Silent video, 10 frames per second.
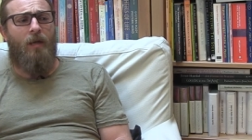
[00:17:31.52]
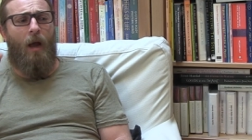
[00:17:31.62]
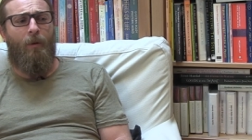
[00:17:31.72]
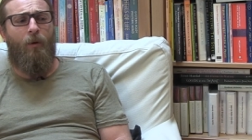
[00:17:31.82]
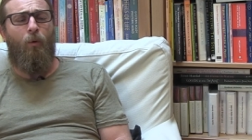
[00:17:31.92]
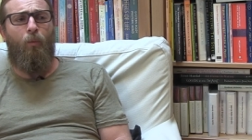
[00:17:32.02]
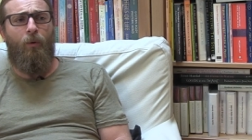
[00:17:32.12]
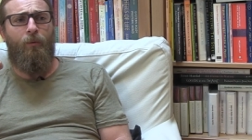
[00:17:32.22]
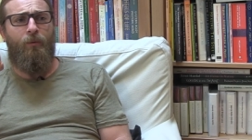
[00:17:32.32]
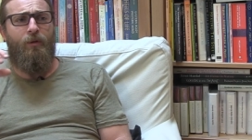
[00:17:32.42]
topical
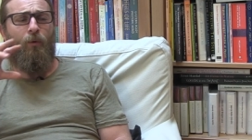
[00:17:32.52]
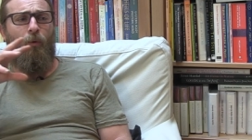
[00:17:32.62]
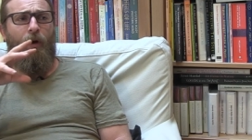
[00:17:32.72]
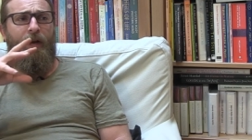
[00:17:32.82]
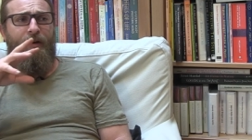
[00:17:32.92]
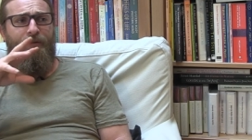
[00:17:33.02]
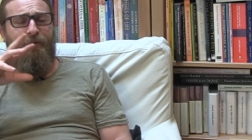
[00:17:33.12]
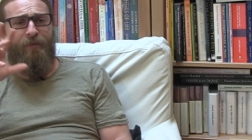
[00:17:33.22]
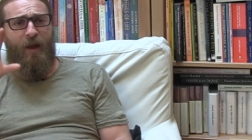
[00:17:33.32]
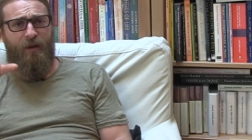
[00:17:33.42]
wounds or
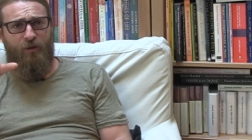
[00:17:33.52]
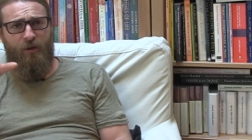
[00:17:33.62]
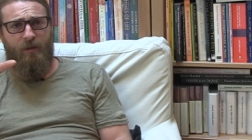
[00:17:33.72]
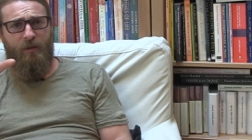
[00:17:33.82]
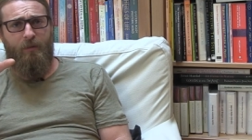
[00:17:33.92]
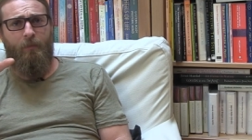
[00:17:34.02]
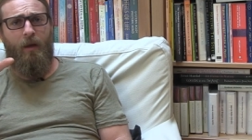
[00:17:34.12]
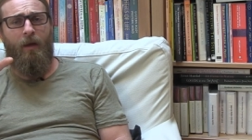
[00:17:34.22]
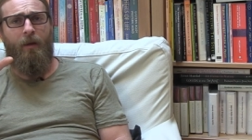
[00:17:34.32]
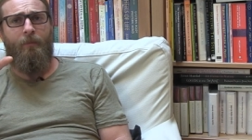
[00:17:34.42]
infections,
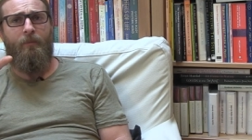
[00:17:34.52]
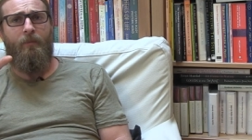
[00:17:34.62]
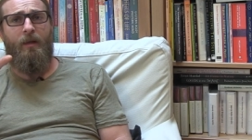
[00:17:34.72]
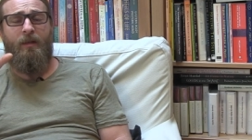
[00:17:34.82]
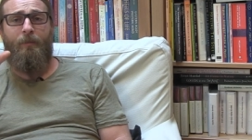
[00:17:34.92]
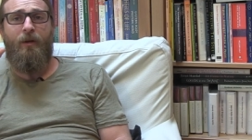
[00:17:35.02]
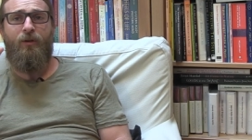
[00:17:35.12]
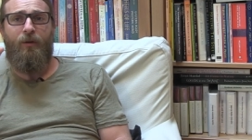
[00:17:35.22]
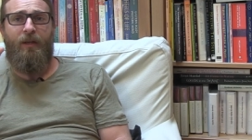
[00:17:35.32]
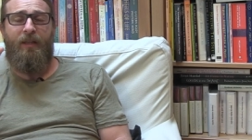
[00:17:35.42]
um,
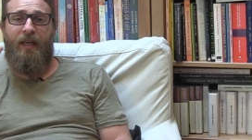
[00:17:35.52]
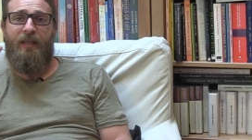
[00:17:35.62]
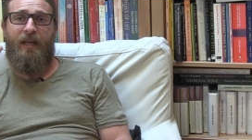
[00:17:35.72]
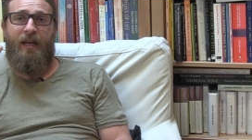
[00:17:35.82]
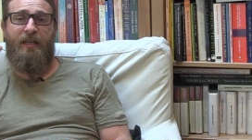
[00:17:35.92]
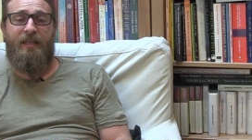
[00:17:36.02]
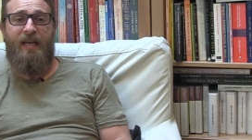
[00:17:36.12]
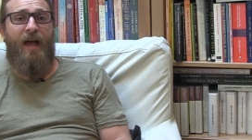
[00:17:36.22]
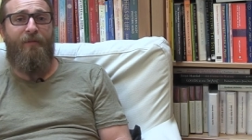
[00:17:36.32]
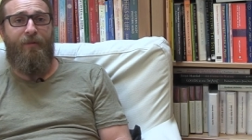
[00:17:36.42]
especially things like a
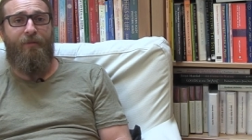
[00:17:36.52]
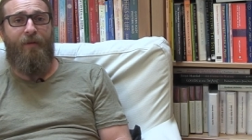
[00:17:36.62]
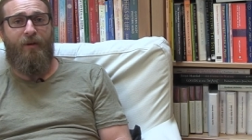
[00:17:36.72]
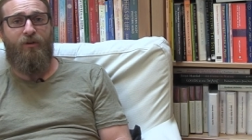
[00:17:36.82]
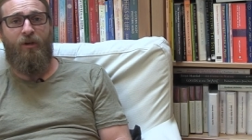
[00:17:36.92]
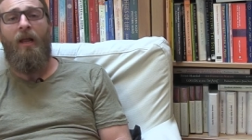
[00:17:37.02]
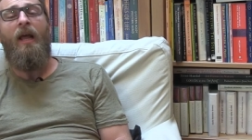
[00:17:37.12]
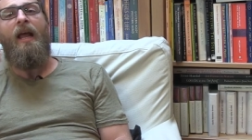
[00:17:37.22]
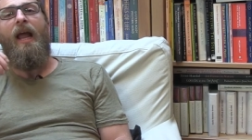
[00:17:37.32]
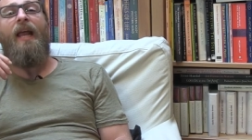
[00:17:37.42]
staph infection.
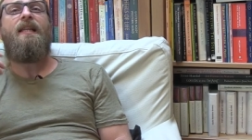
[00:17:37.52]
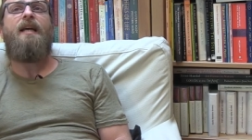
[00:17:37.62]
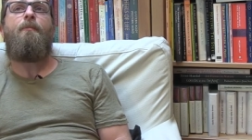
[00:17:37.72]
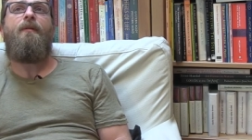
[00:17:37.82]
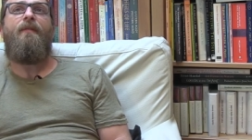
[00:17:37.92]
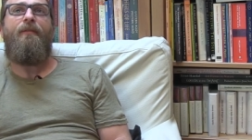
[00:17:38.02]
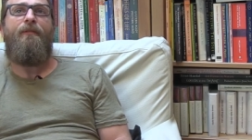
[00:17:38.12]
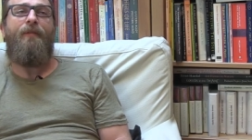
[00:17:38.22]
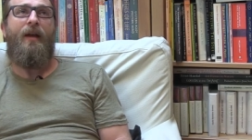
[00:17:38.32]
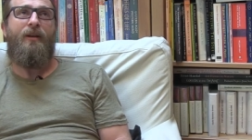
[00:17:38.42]
Any type of
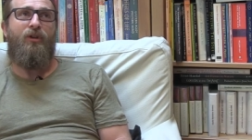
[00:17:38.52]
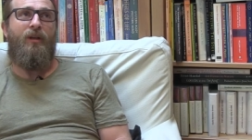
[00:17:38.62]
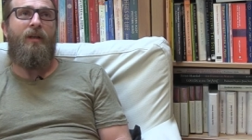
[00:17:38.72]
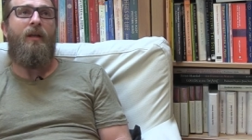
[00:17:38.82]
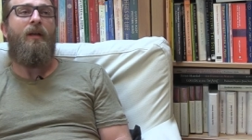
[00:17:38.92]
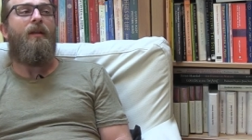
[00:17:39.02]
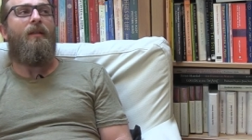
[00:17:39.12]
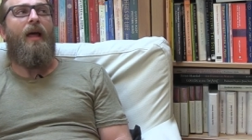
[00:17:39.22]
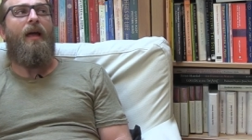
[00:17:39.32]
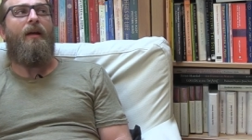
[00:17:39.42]
infection
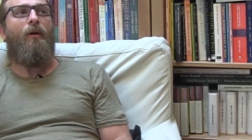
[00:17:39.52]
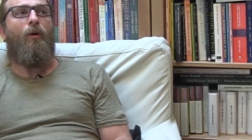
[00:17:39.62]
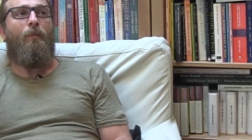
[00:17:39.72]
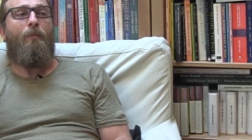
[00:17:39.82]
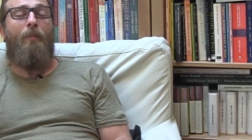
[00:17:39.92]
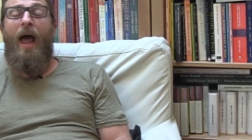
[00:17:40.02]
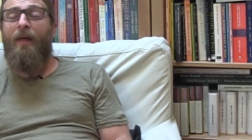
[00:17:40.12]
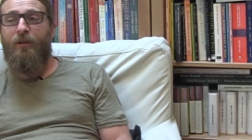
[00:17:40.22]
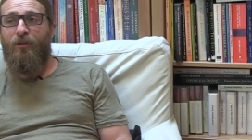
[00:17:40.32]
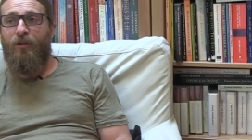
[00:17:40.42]
that, or
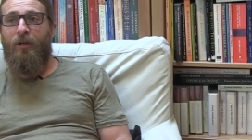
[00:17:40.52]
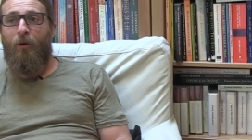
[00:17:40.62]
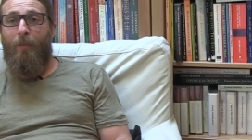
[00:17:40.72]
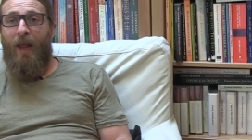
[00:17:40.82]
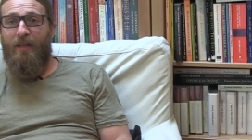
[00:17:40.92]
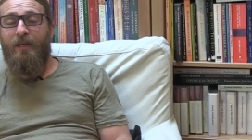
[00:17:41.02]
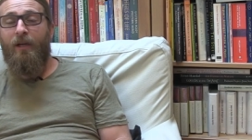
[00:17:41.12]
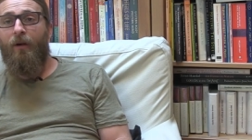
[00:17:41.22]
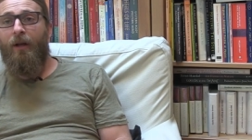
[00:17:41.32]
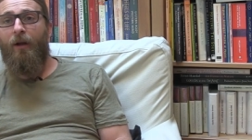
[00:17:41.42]
pathogen or
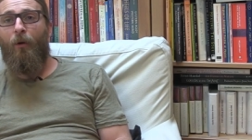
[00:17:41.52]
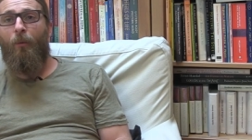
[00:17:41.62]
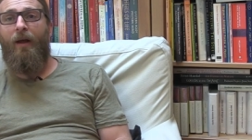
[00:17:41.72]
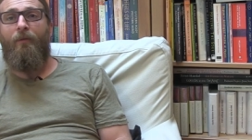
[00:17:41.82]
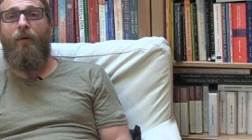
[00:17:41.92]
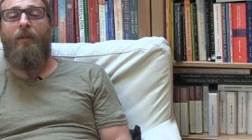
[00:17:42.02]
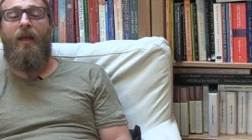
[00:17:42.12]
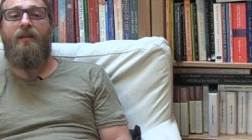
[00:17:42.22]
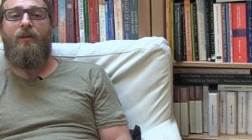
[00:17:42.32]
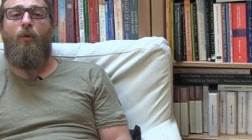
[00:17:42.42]
bacteria or whatever,
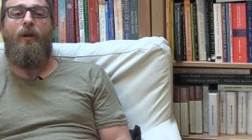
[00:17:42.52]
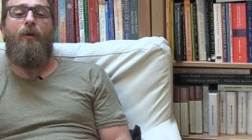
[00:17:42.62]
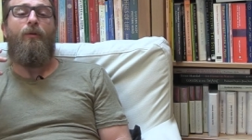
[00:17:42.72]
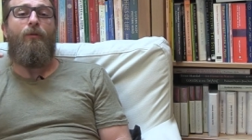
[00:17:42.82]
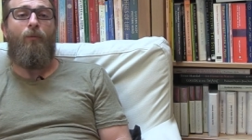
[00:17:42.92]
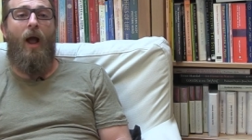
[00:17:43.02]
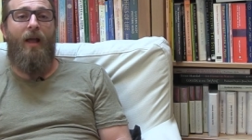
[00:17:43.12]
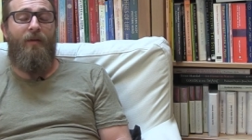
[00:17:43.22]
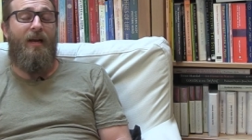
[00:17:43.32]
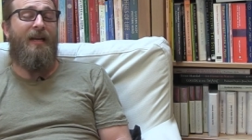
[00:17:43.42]
that is going to
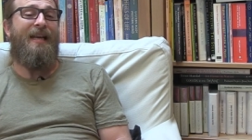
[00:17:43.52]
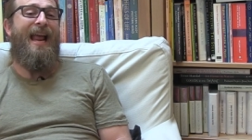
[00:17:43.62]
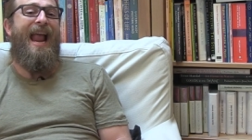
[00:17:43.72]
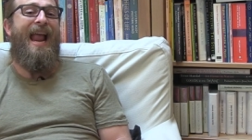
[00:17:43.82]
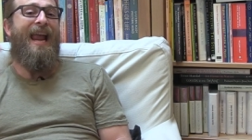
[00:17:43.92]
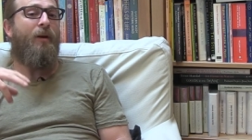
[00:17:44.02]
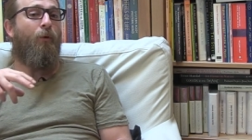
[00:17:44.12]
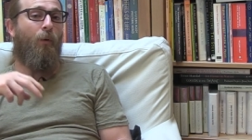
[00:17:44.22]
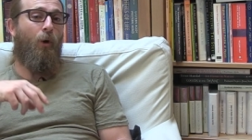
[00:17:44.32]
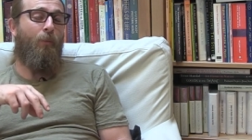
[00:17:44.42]
thrive in an
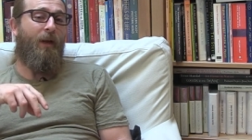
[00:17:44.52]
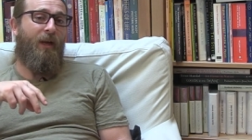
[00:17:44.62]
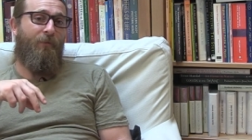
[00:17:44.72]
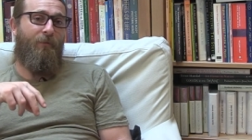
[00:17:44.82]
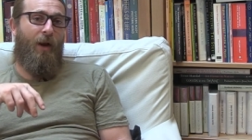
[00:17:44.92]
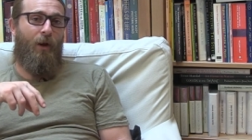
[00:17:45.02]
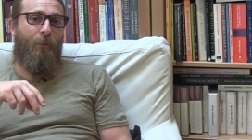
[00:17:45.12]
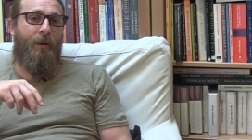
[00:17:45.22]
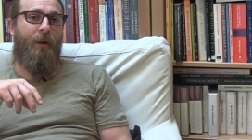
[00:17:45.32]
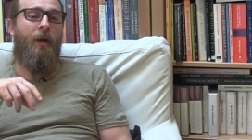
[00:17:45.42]
anaerobic
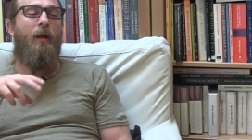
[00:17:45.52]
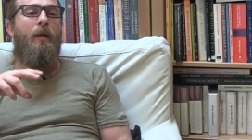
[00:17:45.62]
environment.